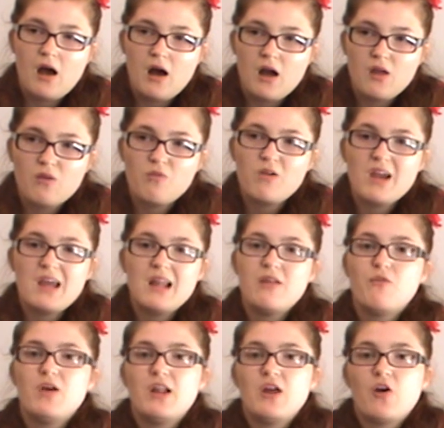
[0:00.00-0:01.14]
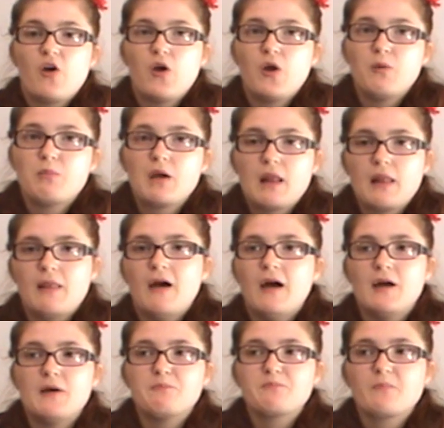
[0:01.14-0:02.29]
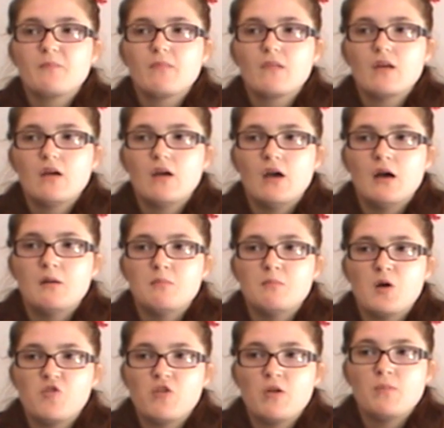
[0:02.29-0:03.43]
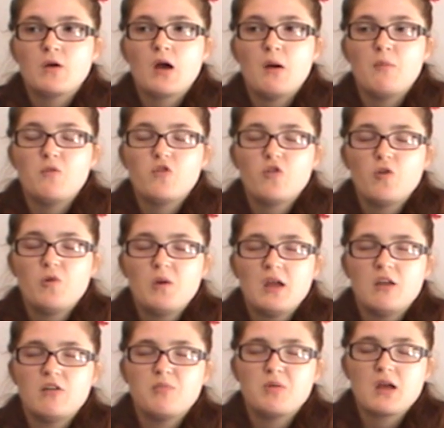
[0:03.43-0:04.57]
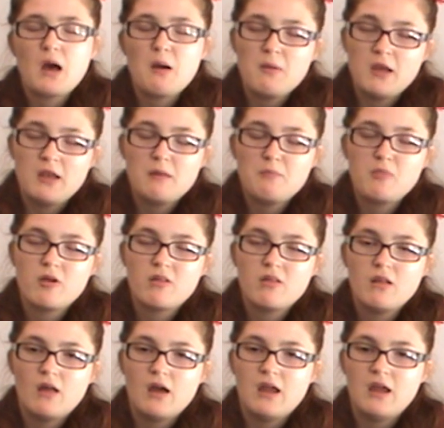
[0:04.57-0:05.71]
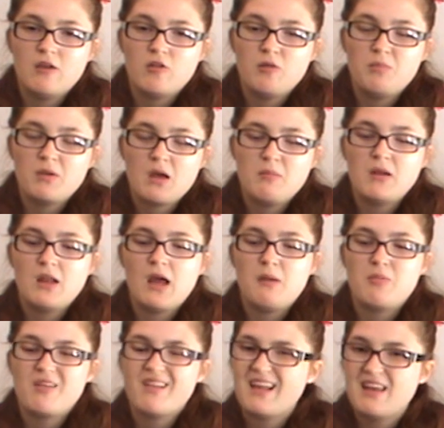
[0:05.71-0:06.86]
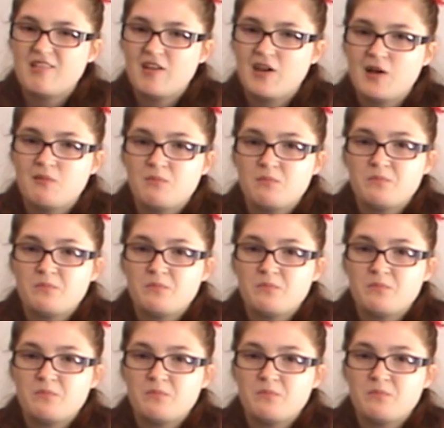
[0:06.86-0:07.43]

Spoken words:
I really, really hope that my dream would come true into becoming a presenter.